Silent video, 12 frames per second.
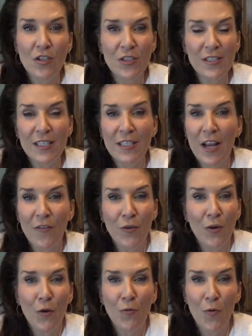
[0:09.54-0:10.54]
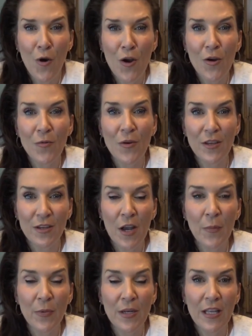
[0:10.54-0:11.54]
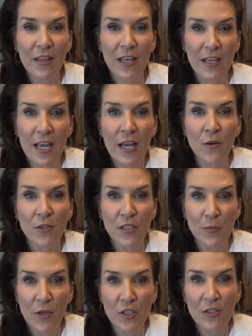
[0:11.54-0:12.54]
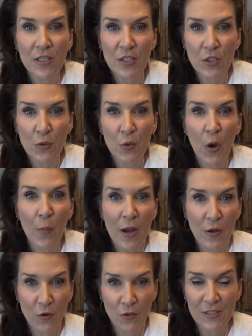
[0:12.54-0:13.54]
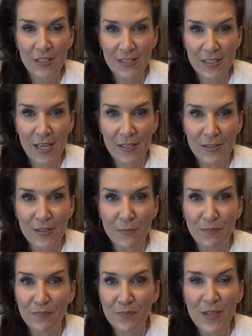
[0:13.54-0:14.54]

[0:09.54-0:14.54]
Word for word: You just can never go wrong with a company that cares as much as they do about your success.